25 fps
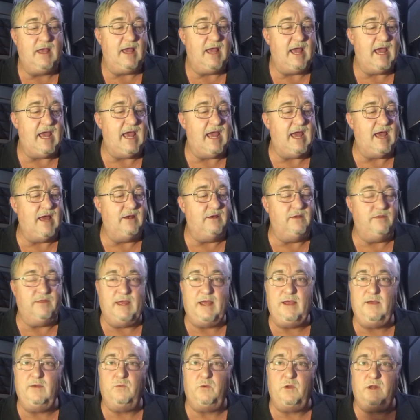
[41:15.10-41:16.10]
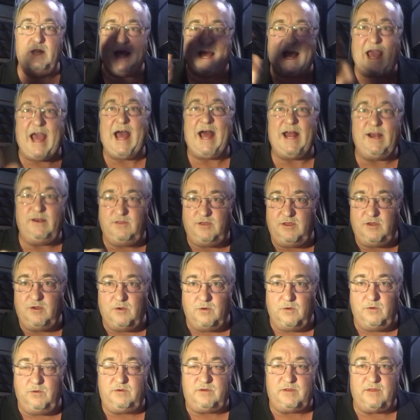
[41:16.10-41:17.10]
And they will add
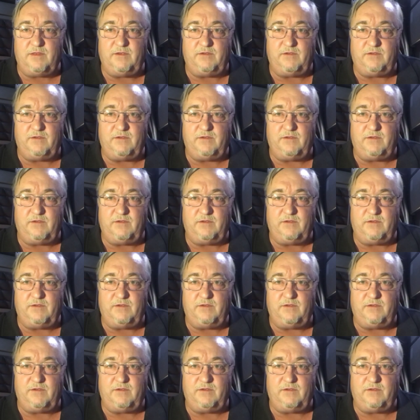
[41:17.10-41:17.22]
you to